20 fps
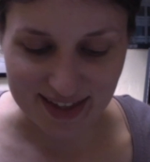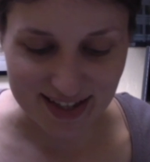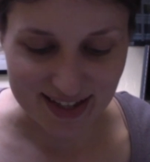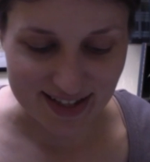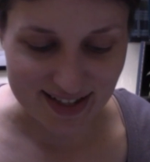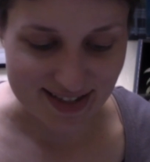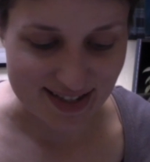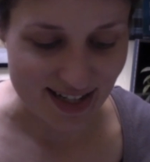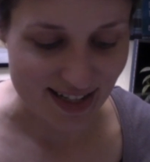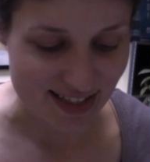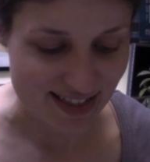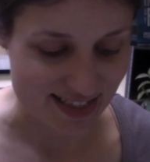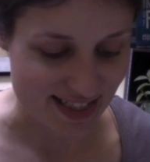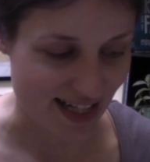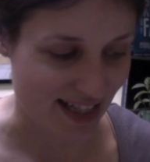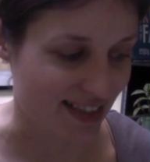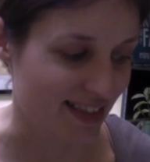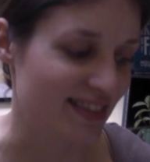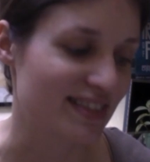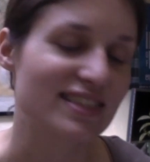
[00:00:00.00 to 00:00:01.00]
The second
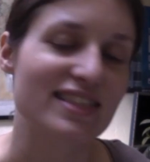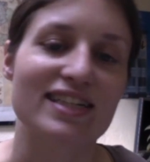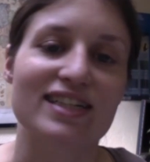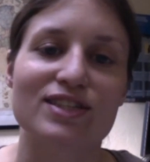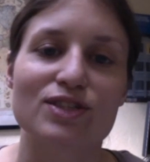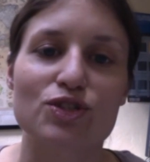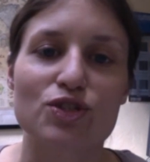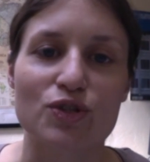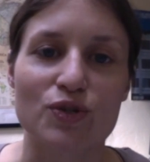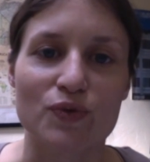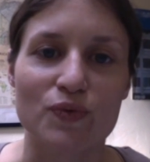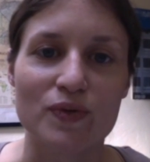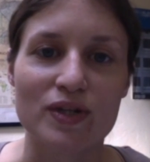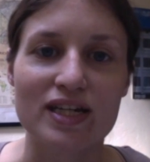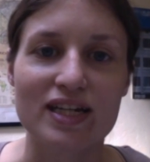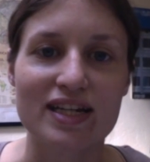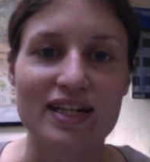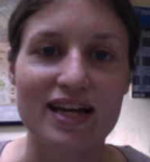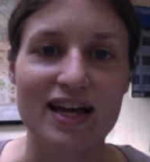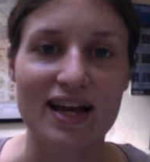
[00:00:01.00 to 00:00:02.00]
challenge is to
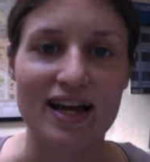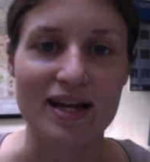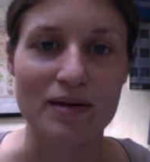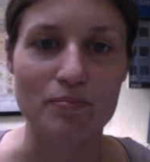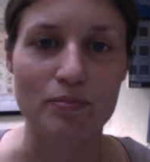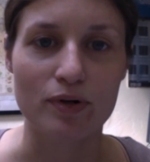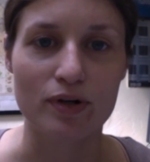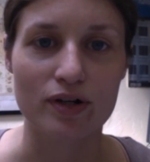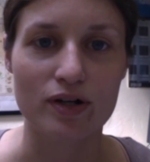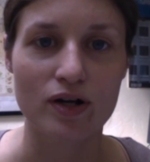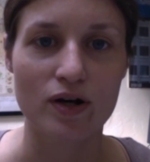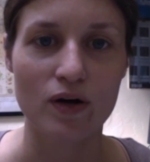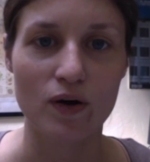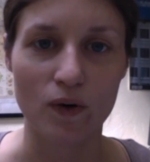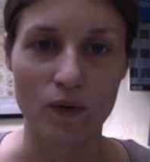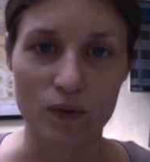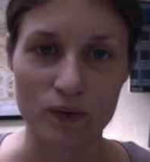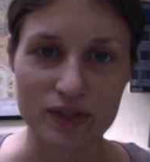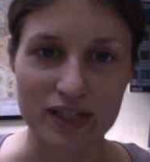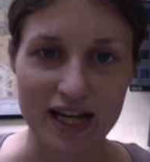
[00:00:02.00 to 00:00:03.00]
read a book
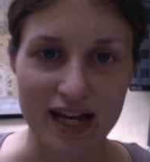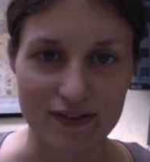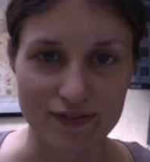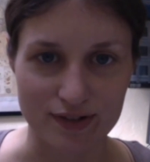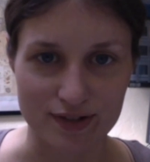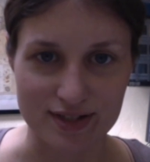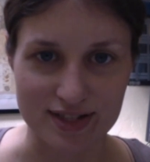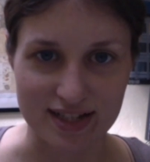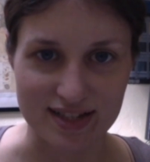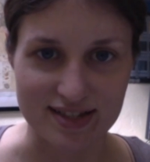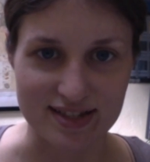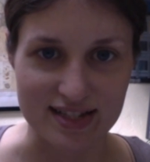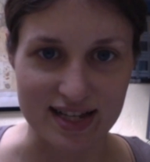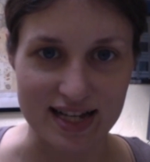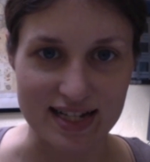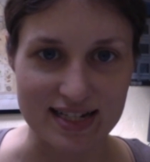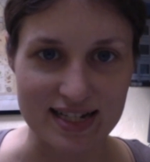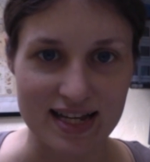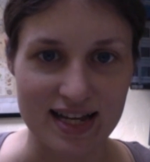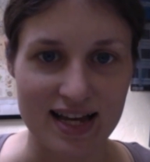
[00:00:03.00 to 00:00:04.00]
only after
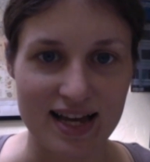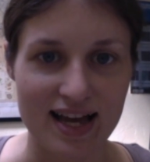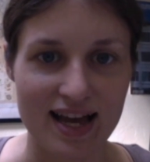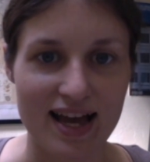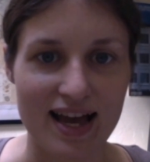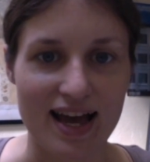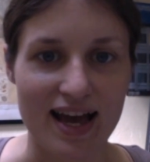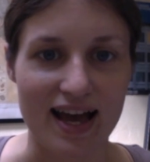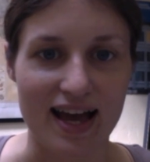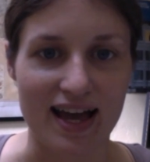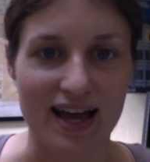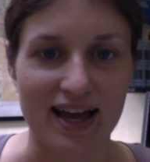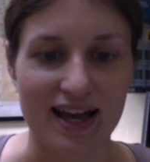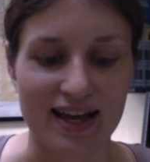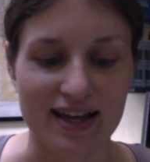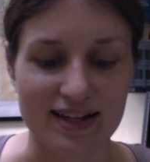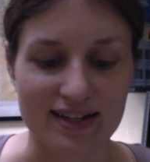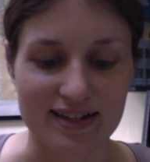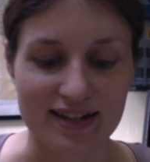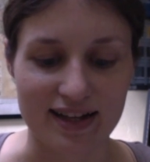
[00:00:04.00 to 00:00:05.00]
sunset,
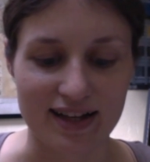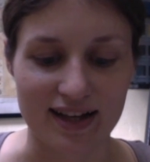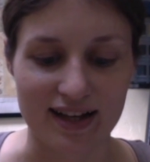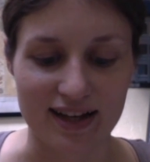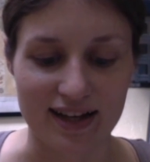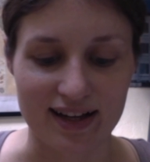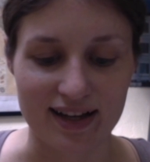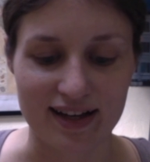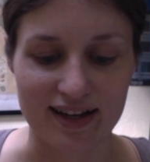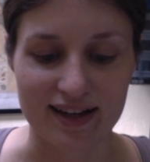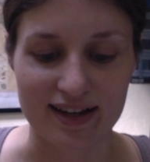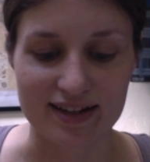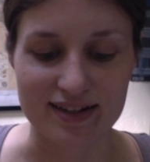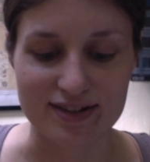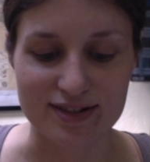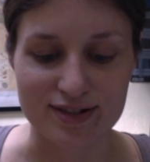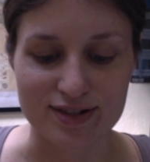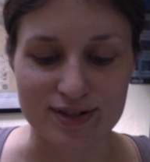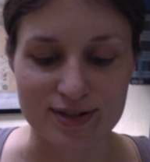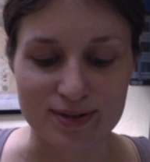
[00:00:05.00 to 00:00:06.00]
and
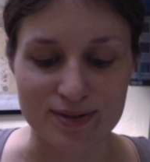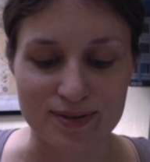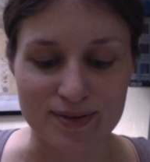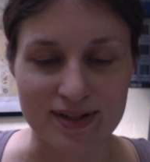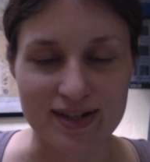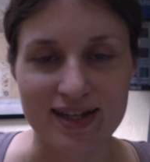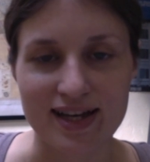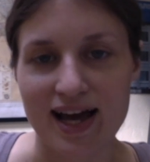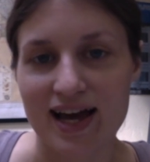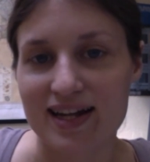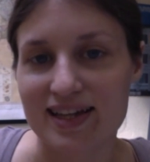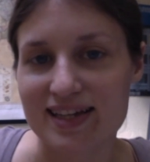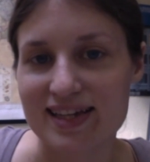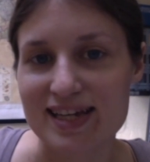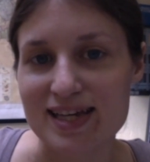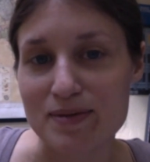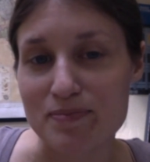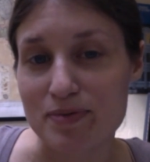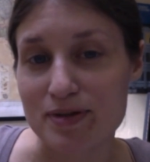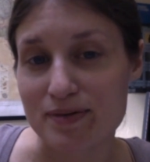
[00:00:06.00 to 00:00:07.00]
to kind of
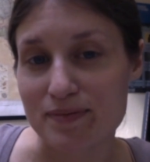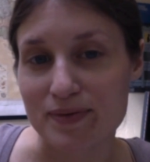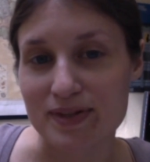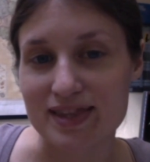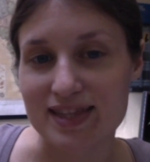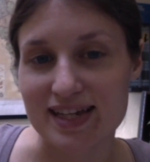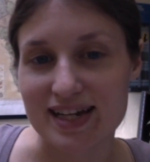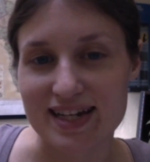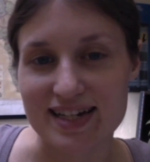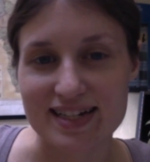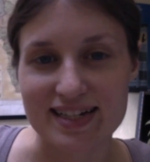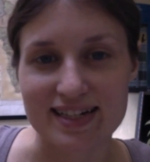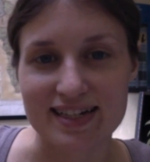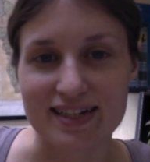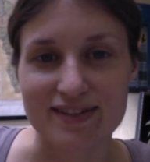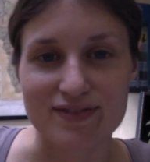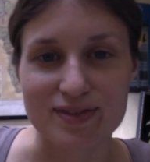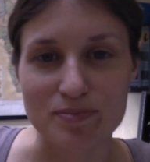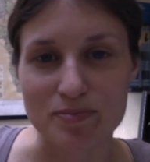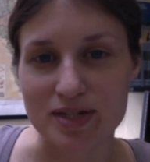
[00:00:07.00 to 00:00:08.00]
keep in with the idea
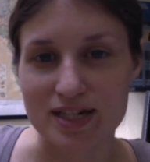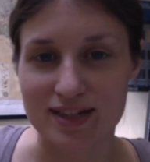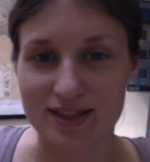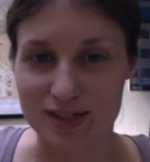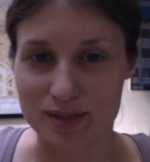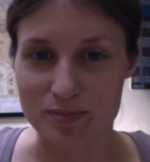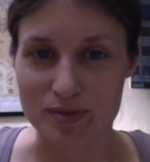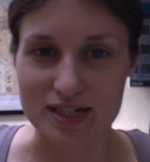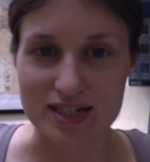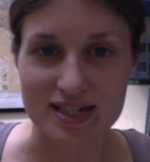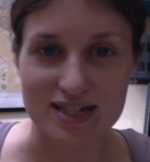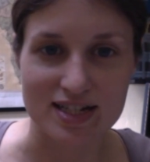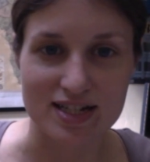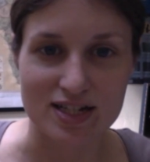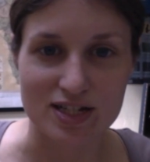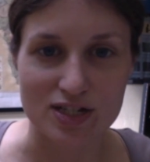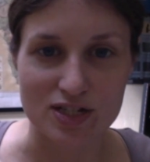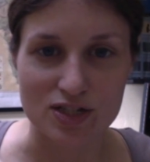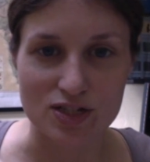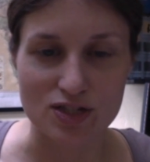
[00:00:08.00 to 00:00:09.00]
of it being a little bit
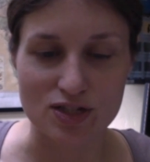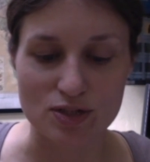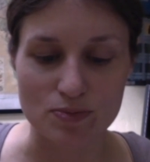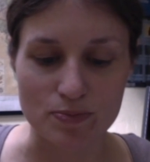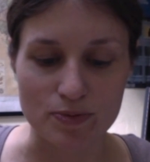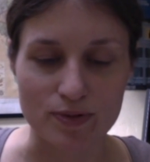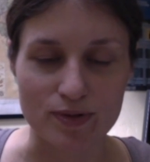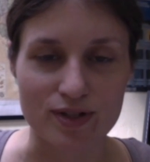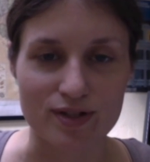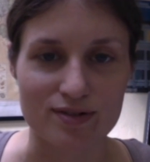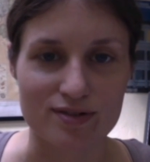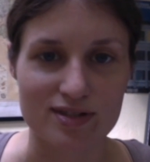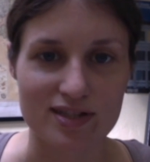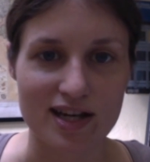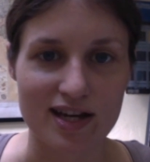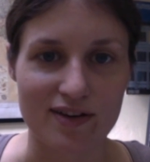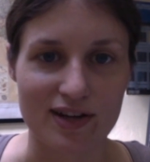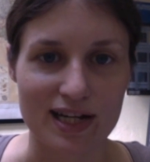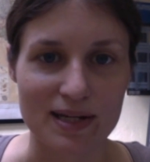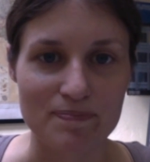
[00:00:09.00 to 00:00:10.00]
spooky or
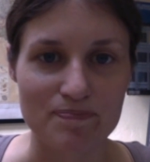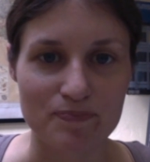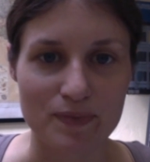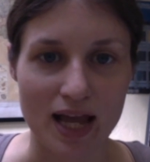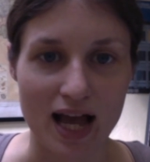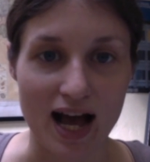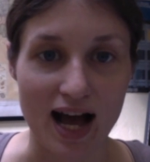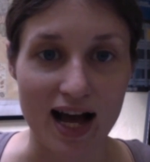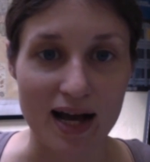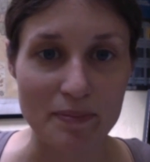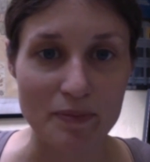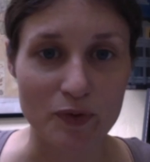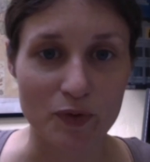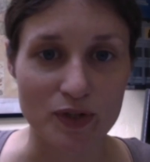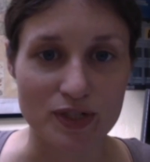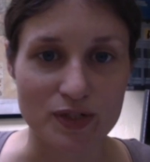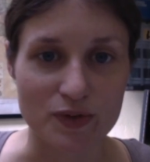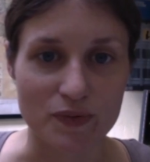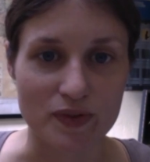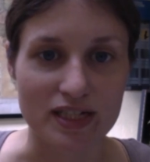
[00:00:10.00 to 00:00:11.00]
scary, I'm
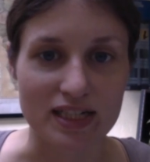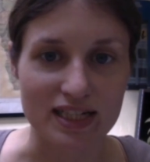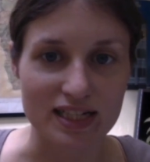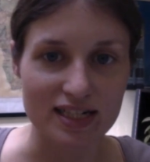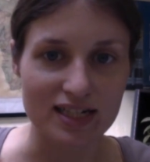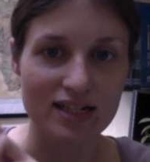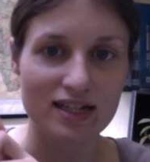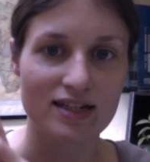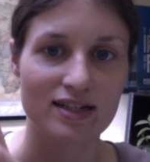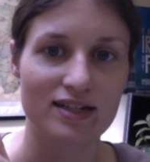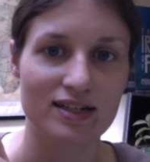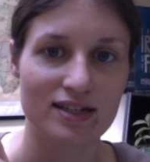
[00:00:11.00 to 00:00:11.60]
going to read